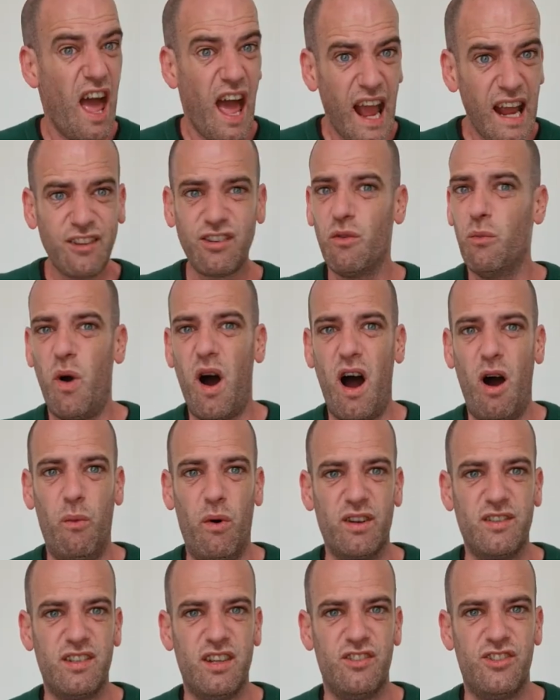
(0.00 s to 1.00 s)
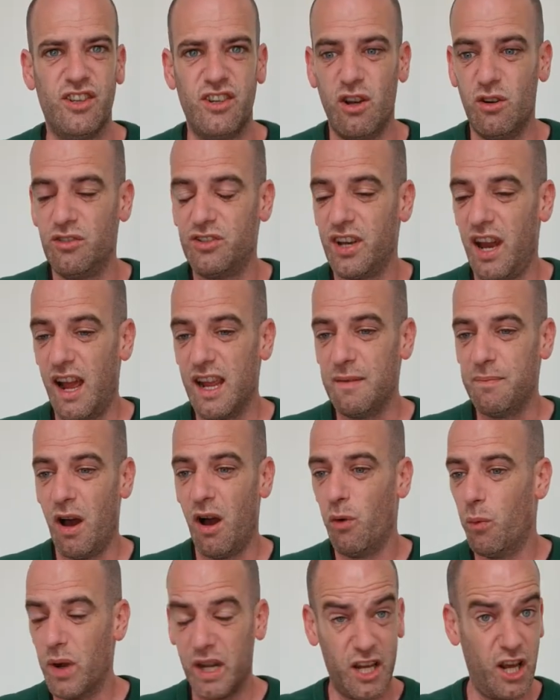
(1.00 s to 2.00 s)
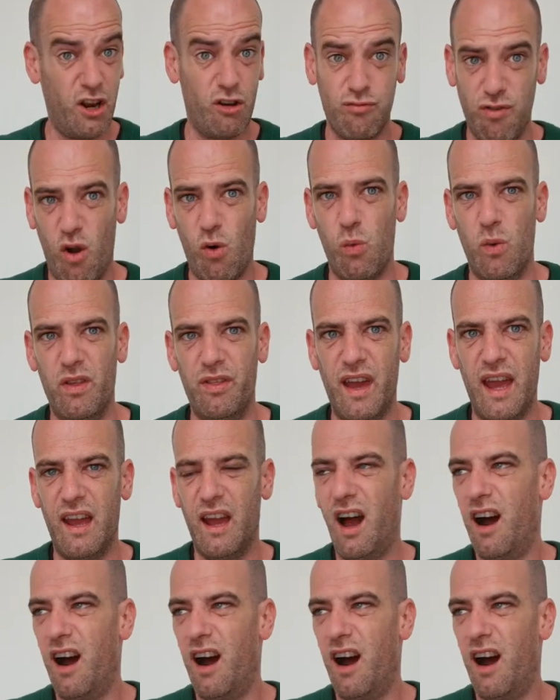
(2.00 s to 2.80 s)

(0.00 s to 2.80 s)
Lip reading: isn't what I wanted to do today, but we're going to roll with it.